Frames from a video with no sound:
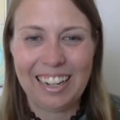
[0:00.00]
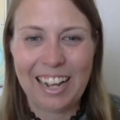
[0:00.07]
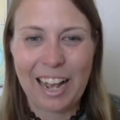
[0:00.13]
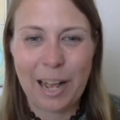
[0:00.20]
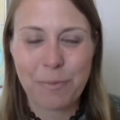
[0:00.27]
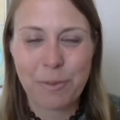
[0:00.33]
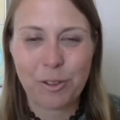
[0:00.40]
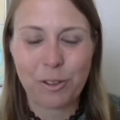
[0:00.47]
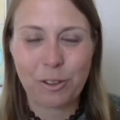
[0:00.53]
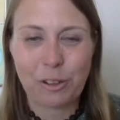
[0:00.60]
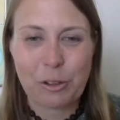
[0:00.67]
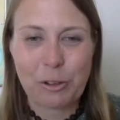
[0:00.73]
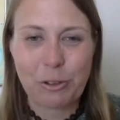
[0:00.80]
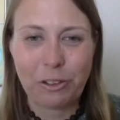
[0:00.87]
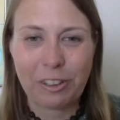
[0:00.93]

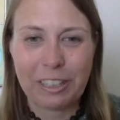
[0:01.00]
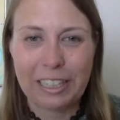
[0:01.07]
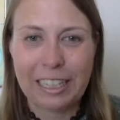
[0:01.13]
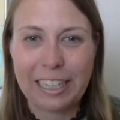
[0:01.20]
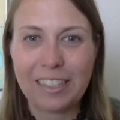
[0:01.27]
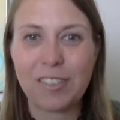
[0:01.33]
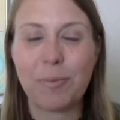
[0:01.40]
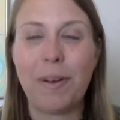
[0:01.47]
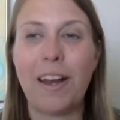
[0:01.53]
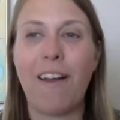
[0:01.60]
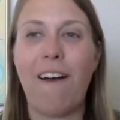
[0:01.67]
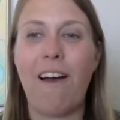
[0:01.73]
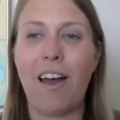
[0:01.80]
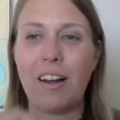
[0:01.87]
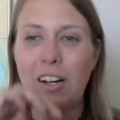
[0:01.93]
Absolutely. It's my
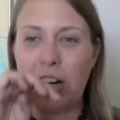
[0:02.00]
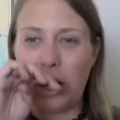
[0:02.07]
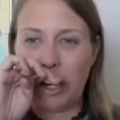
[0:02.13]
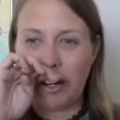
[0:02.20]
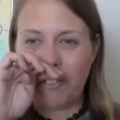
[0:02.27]
honor.